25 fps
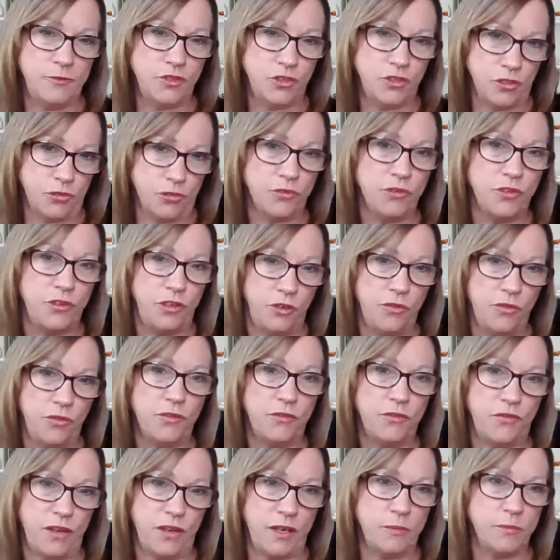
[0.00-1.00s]
children, youth,
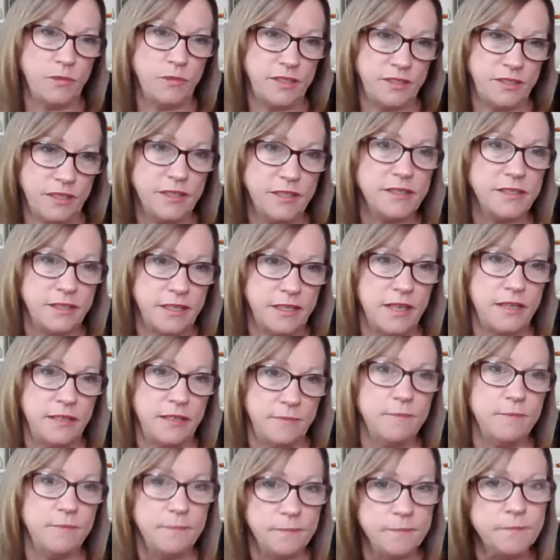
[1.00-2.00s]
and families in the
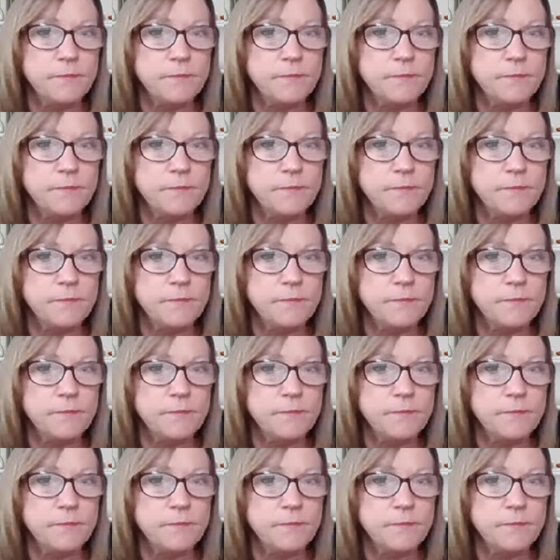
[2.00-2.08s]
state.